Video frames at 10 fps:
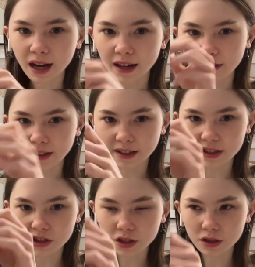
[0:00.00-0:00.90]
I think that
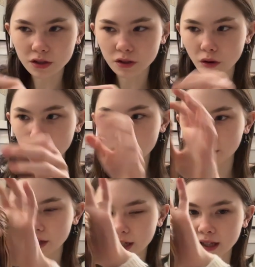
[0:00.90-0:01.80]
she's so
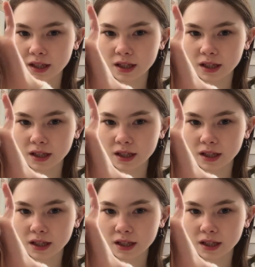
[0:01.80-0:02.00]
pretty.